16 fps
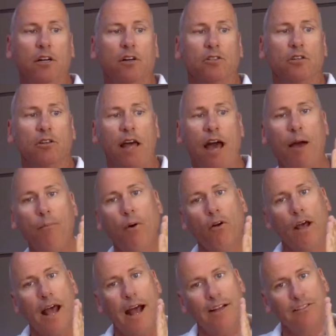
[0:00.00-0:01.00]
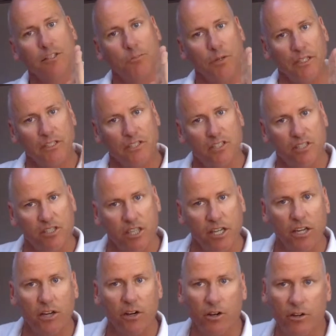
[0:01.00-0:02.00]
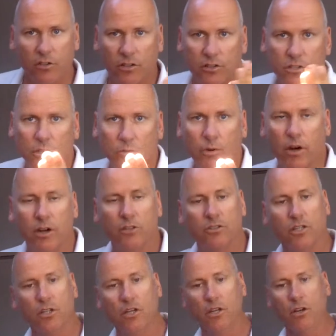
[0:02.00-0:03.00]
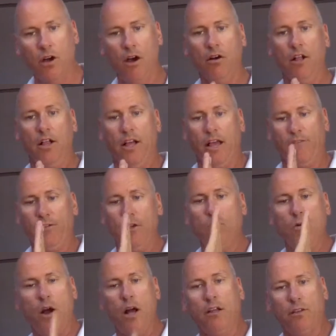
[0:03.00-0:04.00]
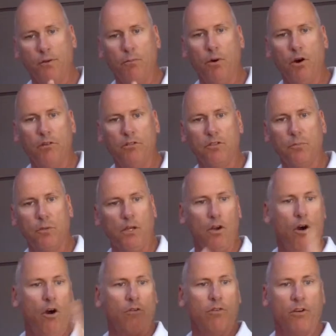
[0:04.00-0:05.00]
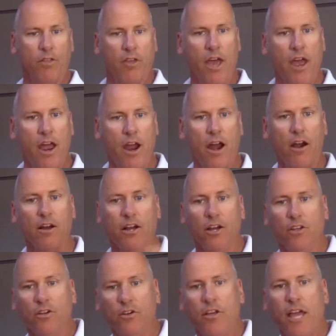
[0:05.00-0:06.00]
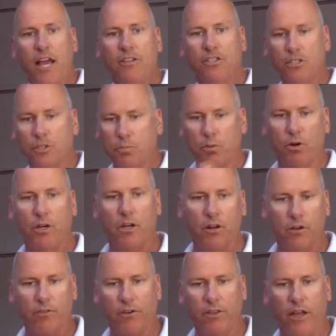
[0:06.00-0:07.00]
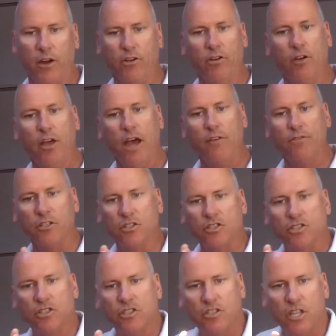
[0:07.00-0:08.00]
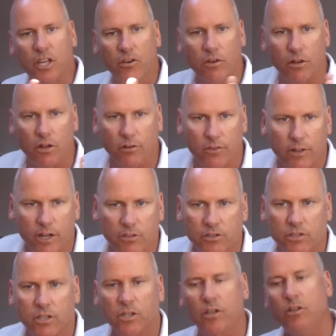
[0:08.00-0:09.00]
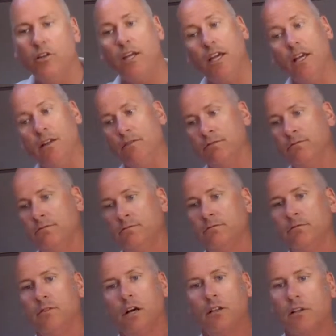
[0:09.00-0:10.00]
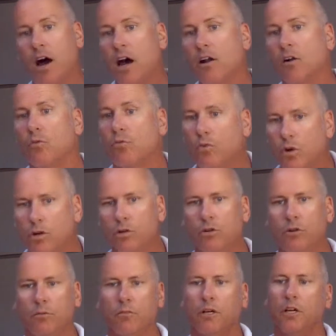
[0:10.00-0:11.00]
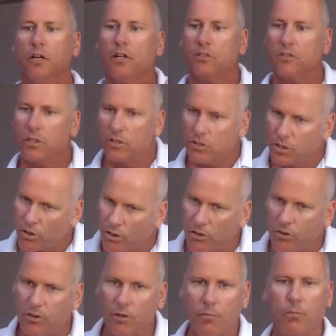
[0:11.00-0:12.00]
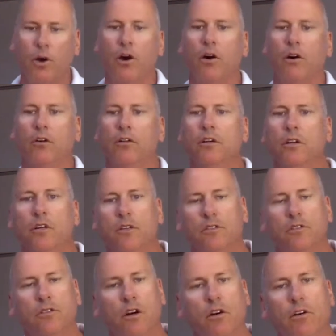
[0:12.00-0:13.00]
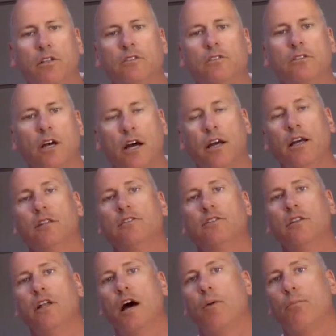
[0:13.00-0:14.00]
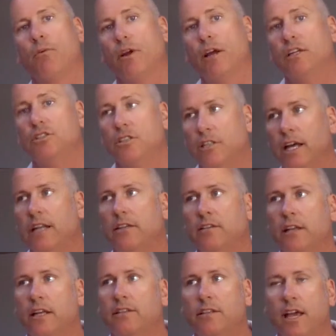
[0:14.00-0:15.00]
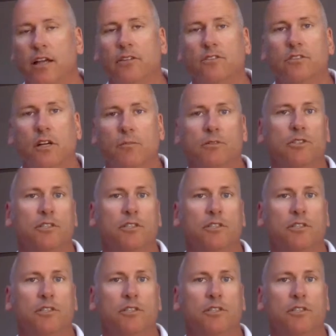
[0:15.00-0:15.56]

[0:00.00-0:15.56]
So that boat has to be steered to where it's going to go. If you want the boat to be over there, you can't just put it over there. You have to steer it over there. So you need a lot of room to turn the boat. So it's an operation that takes some